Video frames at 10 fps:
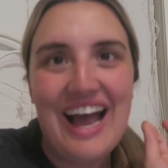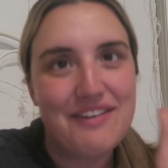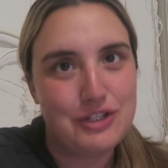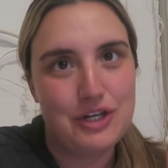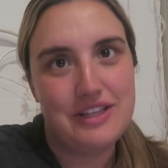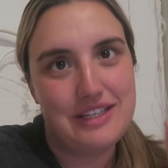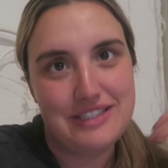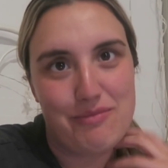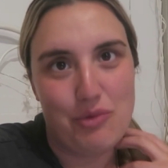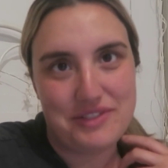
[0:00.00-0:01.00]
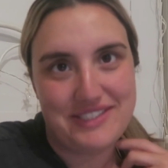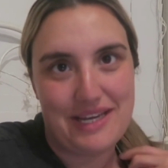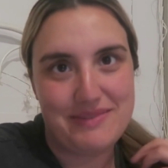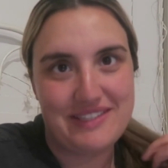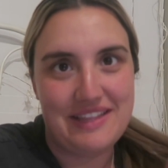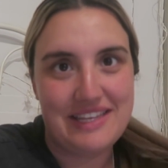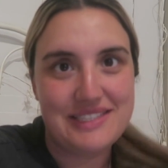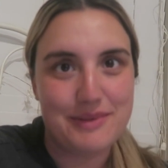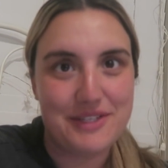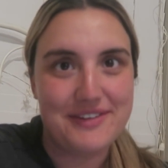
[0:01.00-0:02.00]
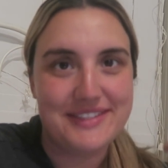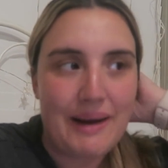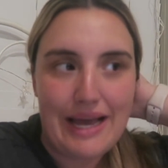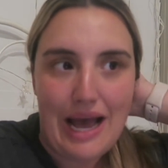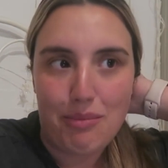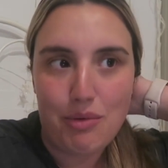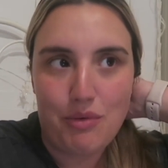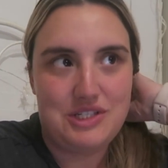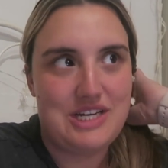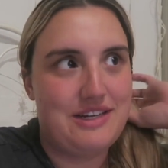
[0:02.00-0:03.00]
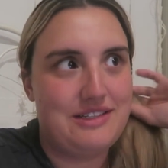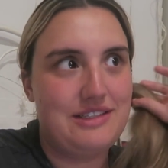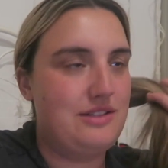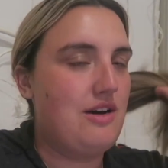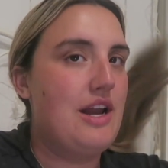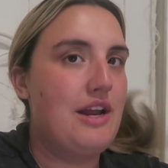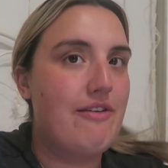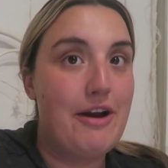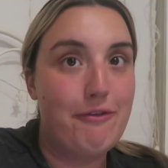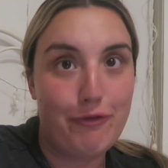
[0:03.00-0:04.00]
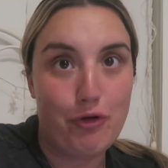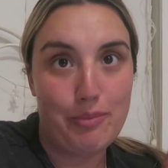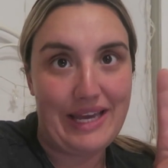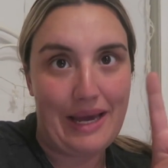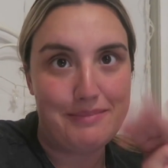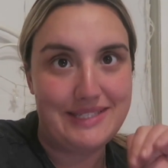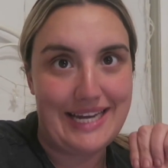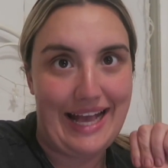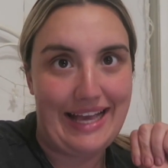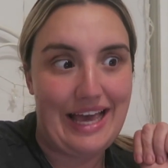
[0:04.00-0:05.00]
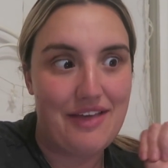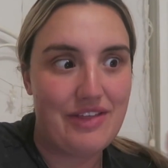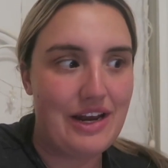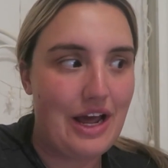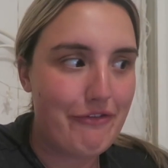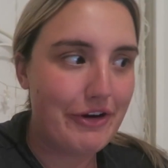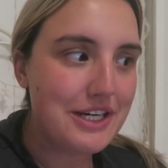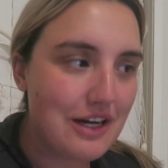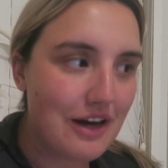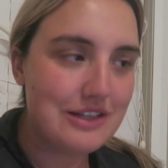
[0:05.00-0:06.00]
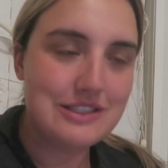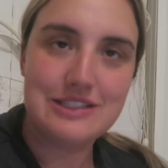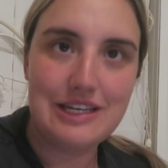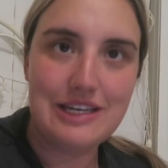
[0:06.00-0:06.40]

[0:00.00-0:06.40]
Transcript: I've totally done more steps than this because my Apple Watch actually died around 4 p.m. today and then I recharged